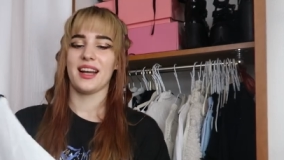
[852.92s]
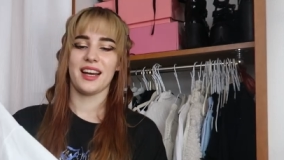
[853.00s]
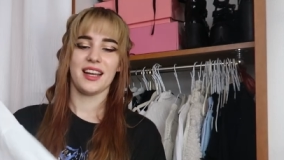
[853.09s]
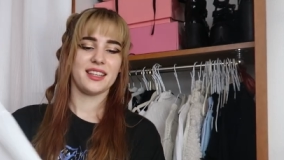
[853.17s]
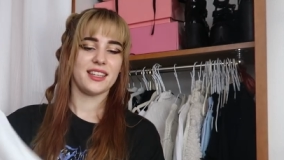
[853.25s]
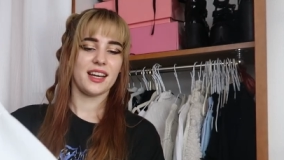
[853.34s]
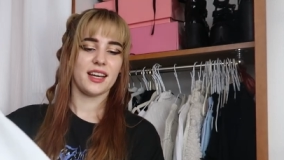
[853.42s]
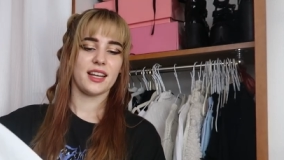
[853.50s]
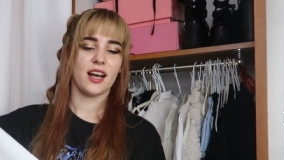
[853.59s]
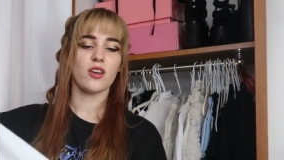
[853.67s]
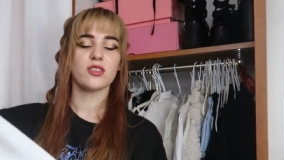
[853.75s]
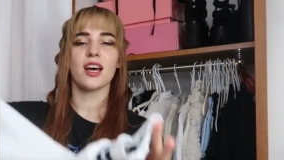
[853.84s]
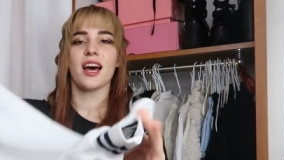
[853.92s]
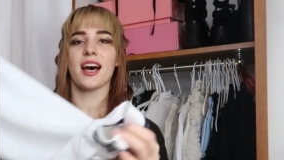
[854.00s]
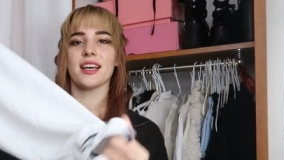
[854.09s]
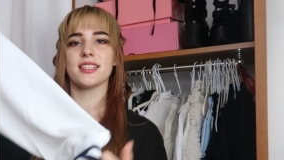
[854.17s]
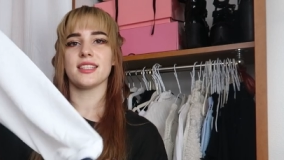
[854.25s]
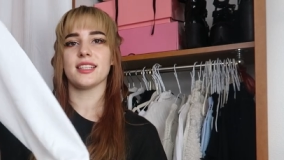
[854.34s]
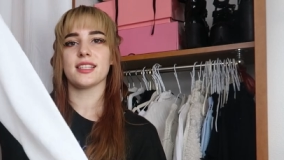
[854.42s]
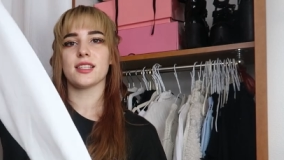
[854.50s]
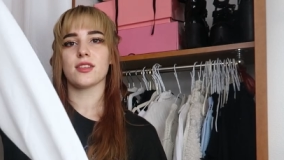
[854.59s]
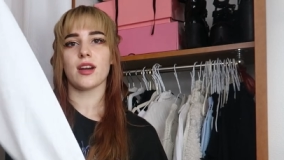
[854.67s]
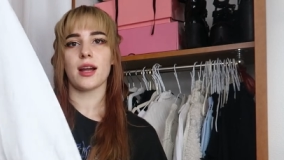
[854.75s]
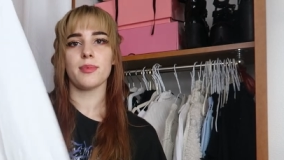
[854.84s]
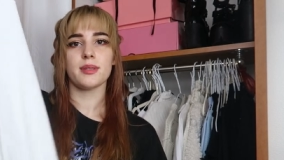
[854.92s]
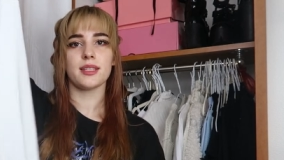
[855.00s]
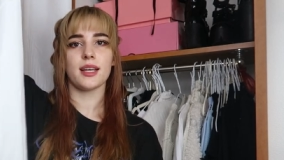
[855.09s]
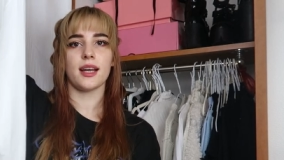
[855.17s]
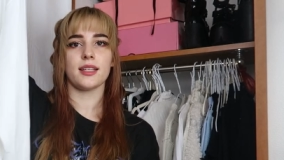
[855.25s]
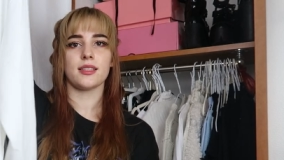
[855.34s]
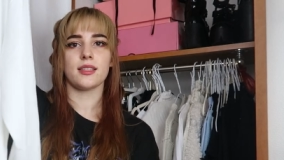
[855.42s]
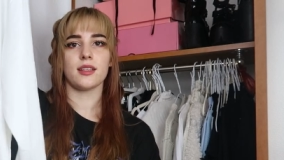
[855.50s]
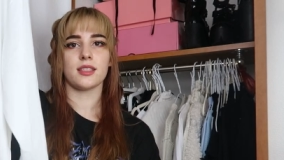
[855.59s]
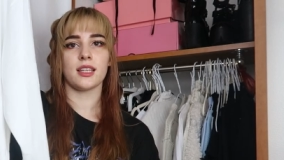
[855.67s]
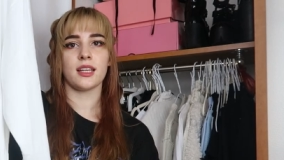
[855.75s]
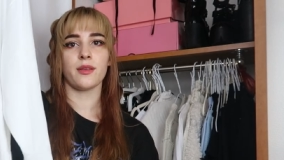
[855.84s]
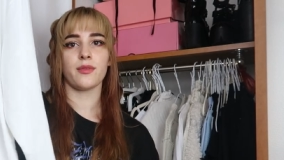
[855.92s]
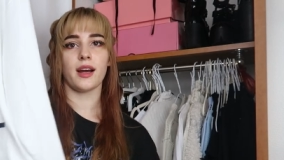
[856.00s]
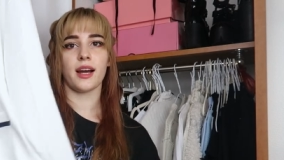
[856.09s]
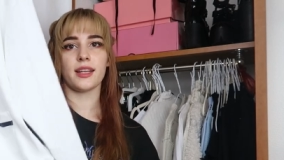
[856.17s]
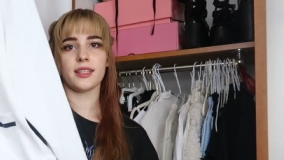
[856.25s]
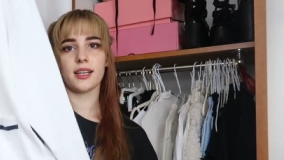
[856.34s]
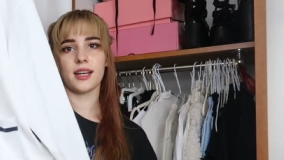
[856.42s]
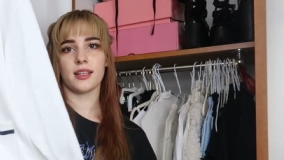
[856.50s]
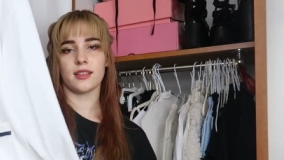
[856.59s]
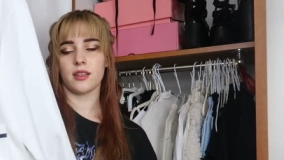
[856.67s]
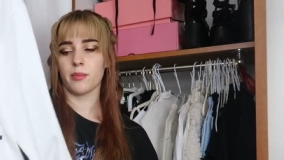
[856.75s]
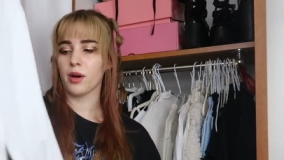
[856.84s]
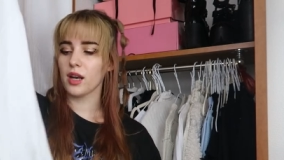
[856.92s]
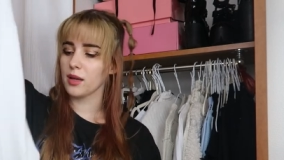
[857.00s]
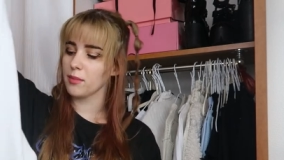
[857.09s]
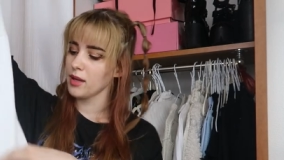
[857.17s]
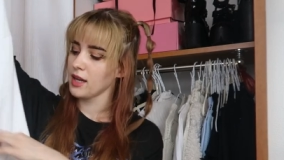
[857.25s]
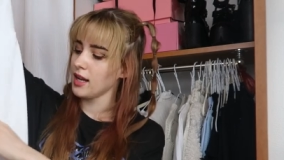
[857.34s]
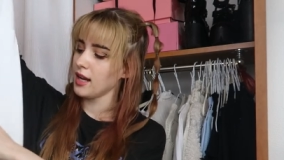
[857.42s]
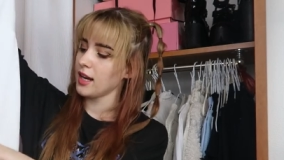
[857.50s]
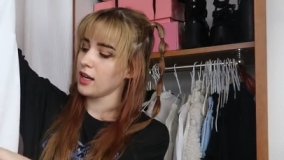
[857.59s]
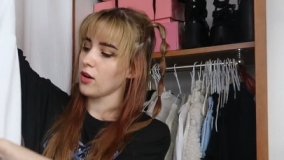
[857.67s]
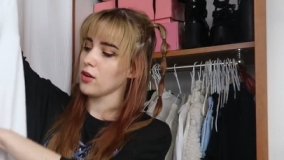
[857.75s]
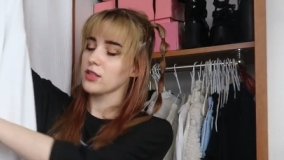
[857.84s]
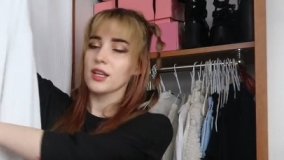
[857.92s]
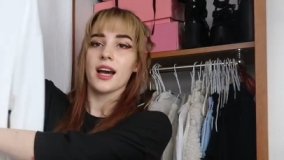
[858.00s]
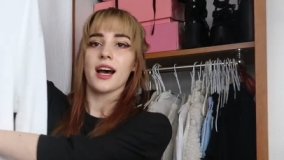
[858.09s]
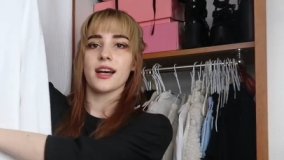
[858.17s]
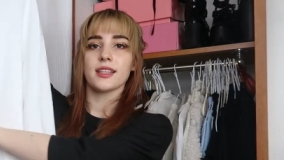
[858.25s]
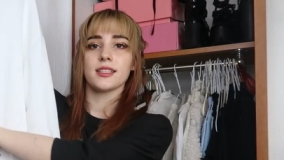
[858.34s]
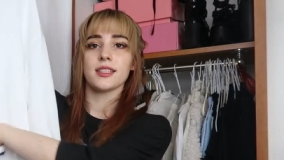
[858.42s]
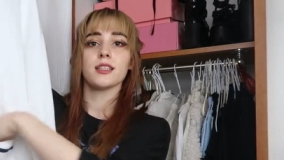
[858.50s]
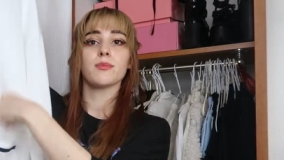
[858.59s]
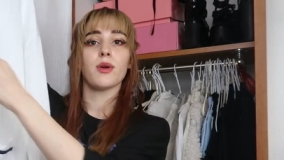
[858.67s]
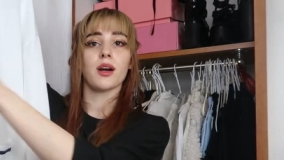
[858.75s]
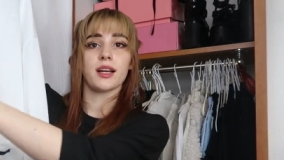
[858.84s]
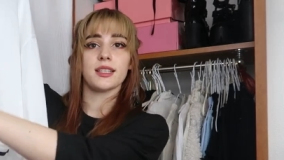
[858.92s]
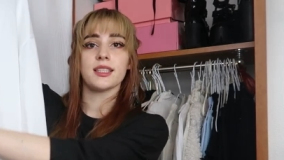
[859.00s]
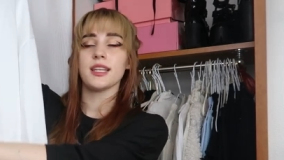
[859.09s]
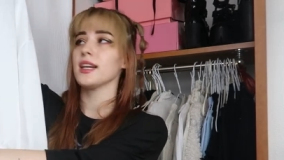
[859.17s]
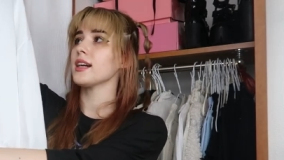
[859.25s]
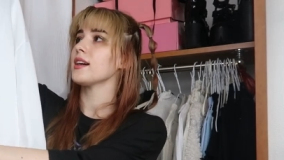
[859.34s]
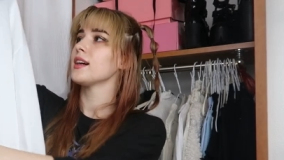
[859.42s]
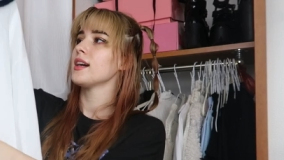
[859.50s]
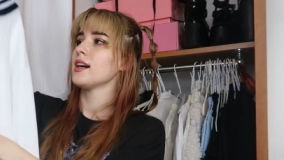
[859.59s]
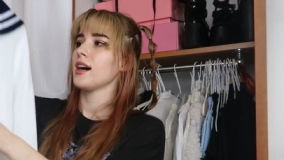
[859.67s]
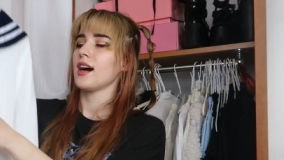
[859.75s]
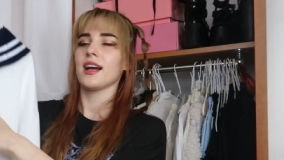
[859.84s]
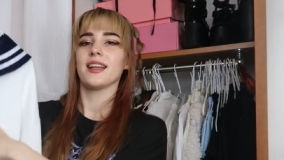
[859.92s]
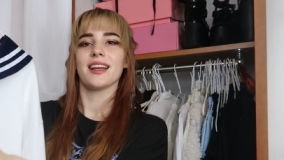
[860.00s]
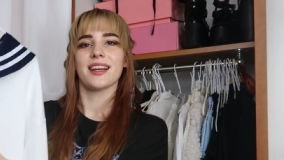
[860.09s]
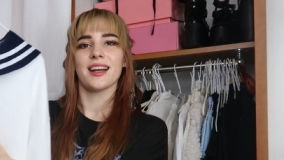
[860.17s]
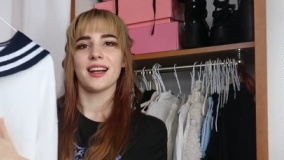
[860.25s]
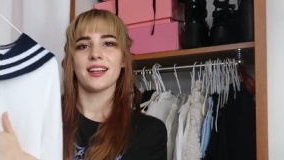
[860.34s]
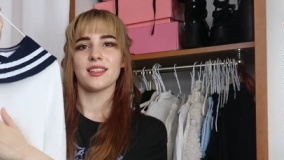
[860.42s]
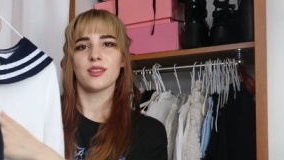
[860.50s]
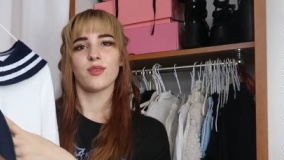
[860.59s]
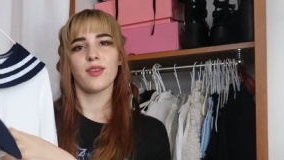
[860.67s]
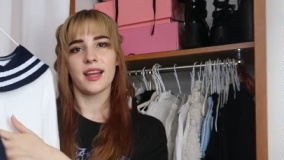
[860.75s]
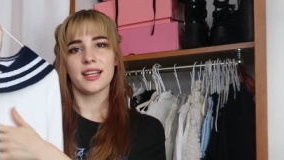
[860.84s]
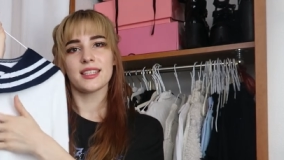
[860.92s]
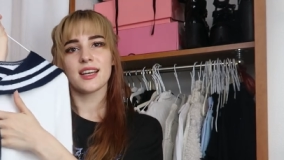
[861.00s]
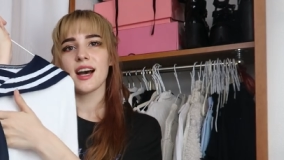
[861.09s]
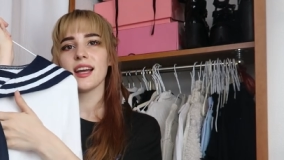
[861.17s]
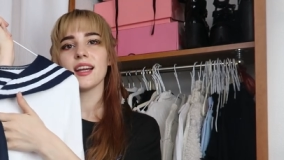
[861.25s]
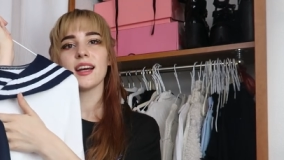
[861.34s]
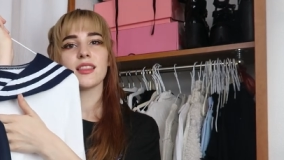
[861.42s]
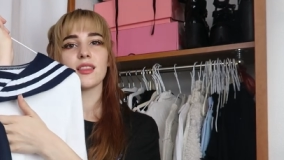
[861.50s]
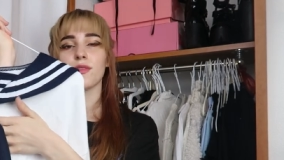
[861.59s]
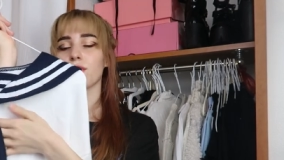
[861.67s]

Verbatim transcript: and yeah it also has these stripes at the sleeve and at the bottom it also has these pockets here and like kind of this fake tie at